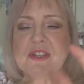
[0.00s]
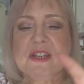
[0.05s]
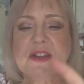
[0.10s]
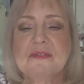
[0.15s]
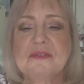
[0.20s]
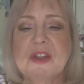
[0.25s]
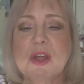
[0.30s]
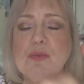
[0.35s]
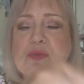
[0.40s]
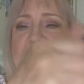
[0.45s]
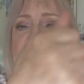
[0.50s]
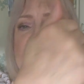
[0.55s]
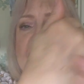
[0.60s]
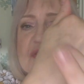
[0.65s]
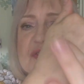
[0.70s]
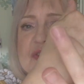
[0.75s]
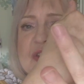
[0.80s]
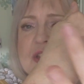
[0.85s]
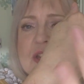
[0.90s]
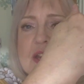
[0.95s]
And I've
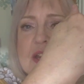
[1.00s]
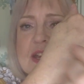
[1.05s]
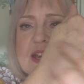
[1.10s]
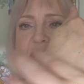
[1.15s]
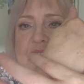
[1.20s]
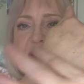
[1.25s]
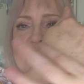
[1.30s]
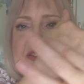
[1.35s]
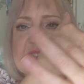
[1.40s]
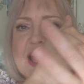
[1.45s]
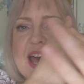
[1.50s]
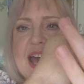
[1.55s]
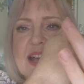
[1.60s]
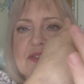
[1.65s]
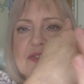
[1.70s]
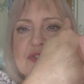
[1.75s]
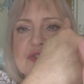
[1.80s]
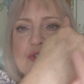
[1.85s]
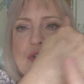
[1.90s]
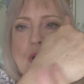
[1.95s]
noticed this
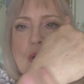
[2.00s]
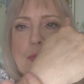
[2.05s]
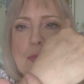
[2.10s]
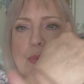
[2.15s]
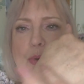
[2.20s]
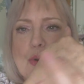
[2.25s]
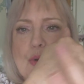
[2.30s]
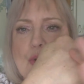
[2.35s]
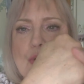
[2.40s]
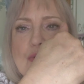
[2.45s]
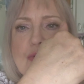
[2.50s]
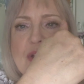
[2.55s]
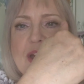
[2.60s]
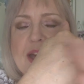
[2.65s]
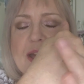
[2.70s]
hand's got more